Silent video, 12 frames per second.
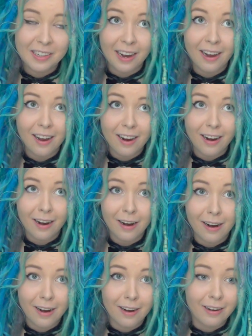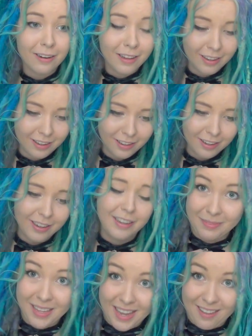Carl!
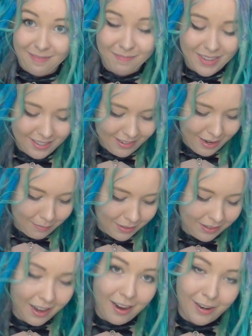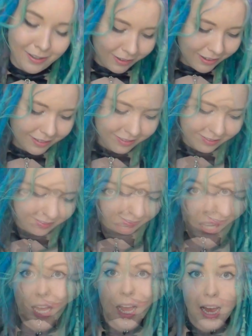Yep, his name is Carl.
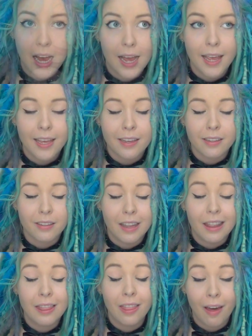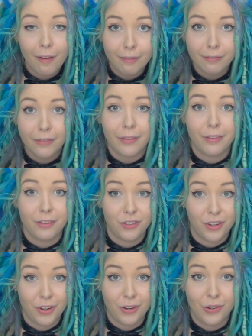I love the
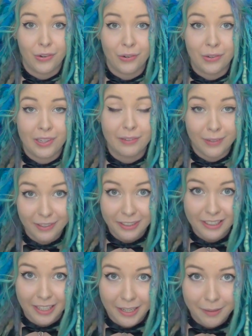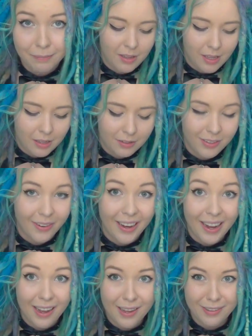show Adventure Time, and so I
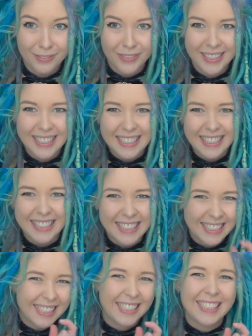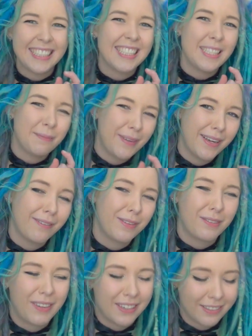have just a little bit of
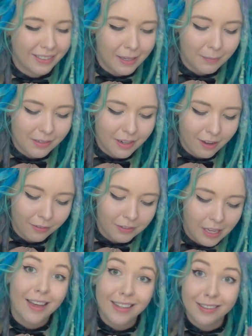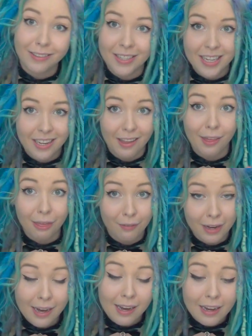Adventure Time stuff, including
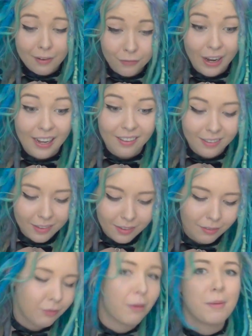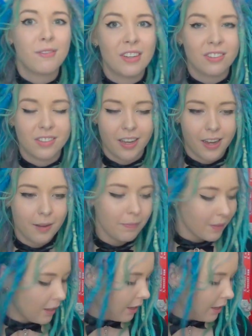three friends from Adventure Time.